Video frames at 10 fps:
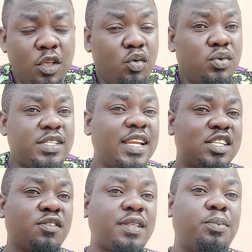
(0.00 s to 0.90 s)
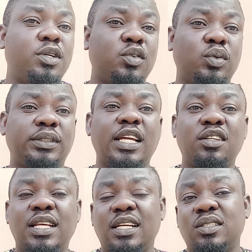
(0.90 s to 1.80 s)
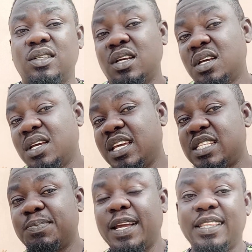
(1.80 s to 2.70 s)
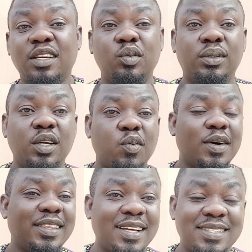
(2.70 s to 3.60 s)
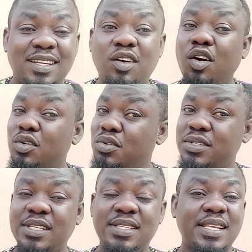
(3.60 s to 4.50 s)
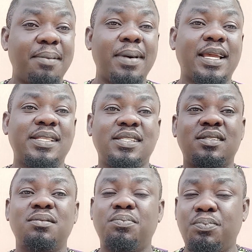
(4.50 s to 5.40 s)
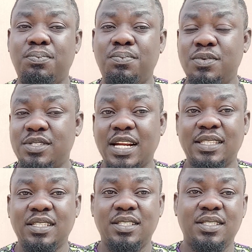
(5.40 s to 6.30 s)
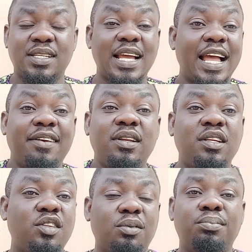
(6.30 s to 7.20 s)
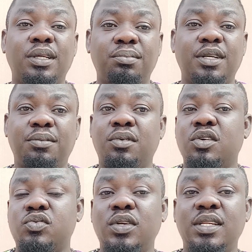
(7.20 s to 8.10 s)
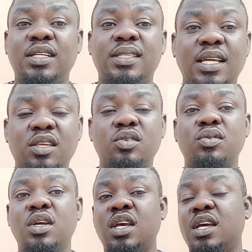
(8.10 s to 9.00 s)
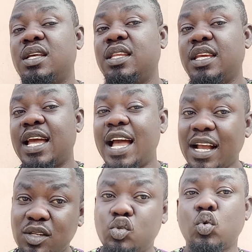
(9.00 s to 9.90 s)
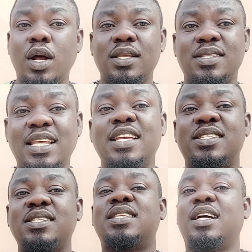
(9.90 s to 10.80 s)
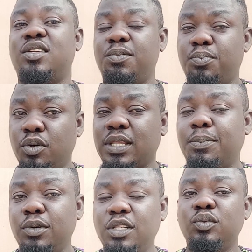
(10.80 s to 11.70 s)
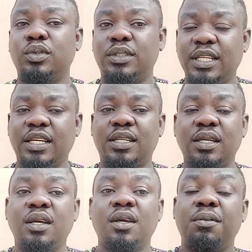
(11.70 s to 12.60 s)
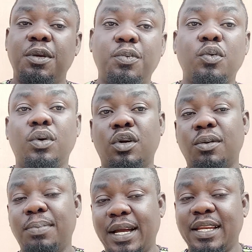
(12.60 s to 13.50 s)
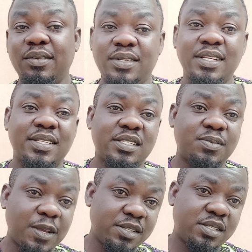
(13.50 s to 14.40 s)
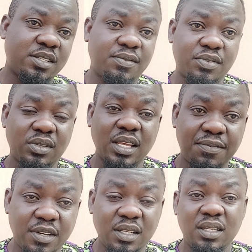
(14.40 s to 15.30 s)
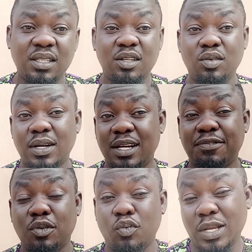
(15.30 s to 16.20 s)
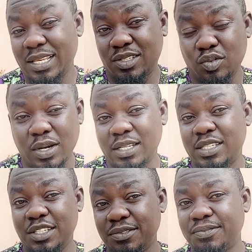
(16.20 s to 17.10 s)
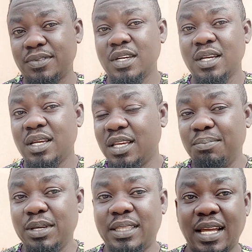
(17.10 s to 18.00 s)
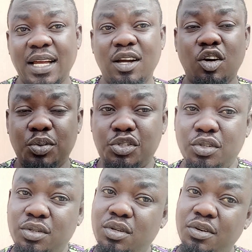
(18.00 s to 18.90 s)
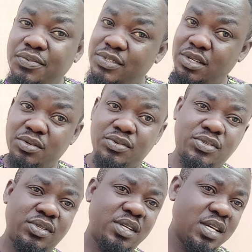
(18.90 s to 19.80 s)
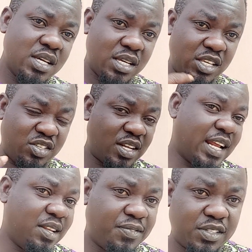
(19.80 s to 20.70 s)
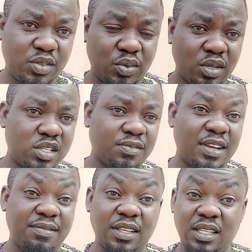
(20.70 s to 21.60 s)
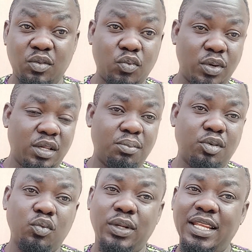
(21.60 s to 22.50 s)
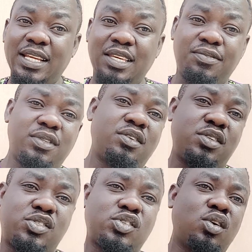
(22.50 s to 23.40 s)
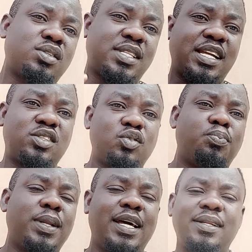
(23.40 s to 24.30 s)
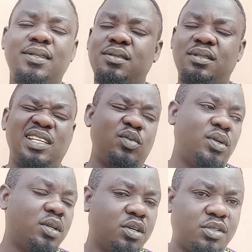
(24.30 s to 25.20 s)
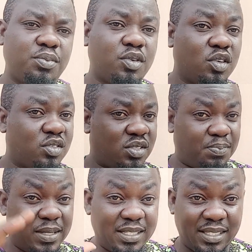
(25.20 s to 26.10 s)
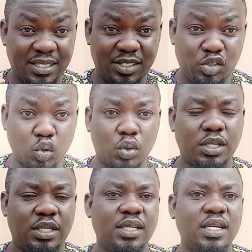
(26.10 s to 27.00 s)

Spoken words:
sellers of tarpaulin will tell you that 8 by 10 will take 1,000. All those things are marketing strategies. I really don't blame them, because when they tell you the actual sizes that the tarpaulin will take, people will not buy. They say it's expensive. So definitely they look out for ways to achieve a better option of sales. It's not that the fishes will not survive there, they will. But will they give you the results that you plan? They will not, because the place is choky,